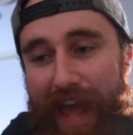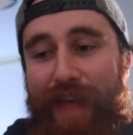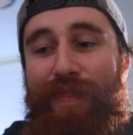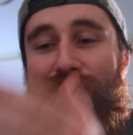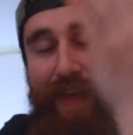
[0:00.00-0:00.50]

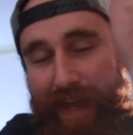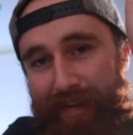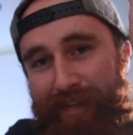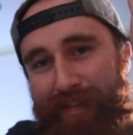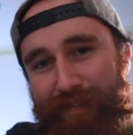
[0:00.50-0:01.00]
and
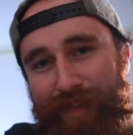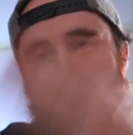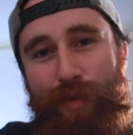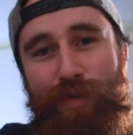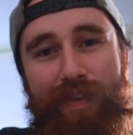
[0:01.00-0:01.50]
then
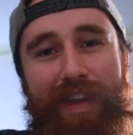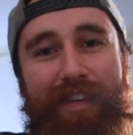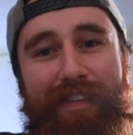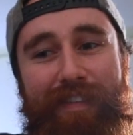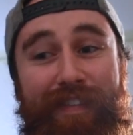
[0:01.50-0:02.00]

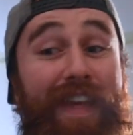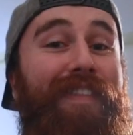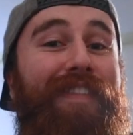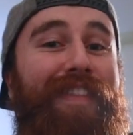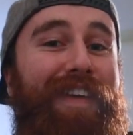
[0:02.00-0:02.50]

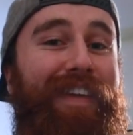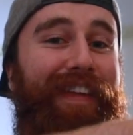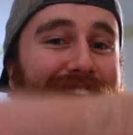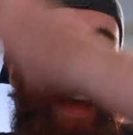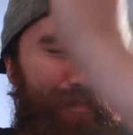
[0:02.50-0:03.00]

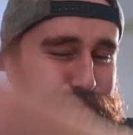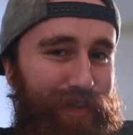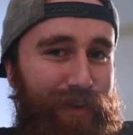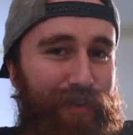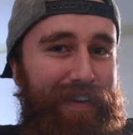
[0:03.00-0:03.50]
the
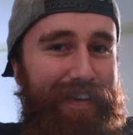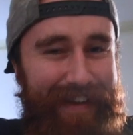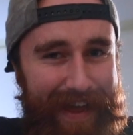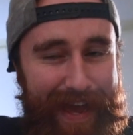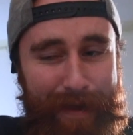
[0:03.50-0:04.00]
episode
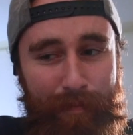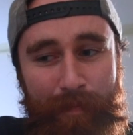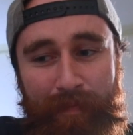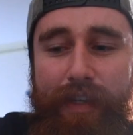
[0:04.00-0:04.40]
name.